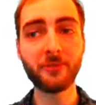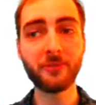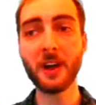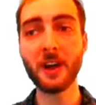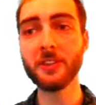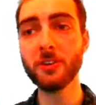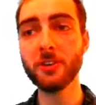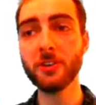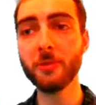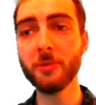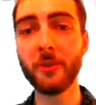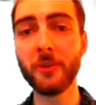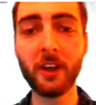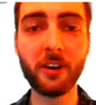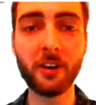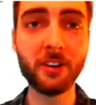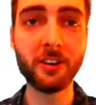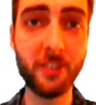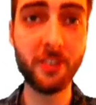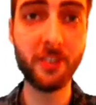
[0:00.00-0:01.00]
the
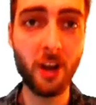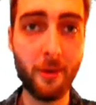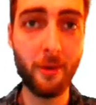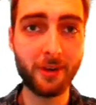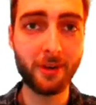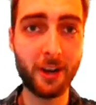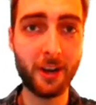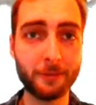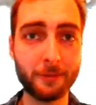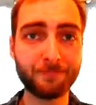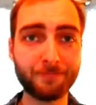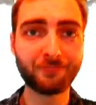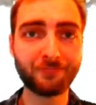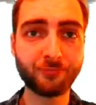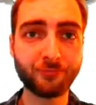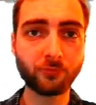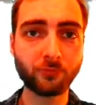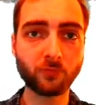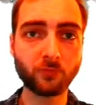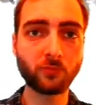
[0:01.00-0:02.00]
numerator and denominator.
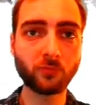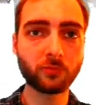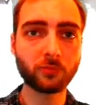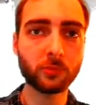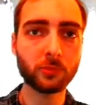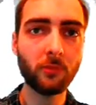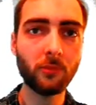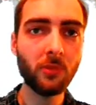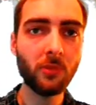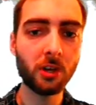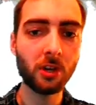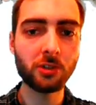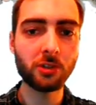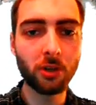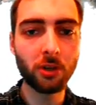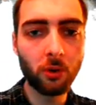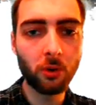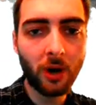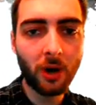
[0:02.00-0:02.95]
So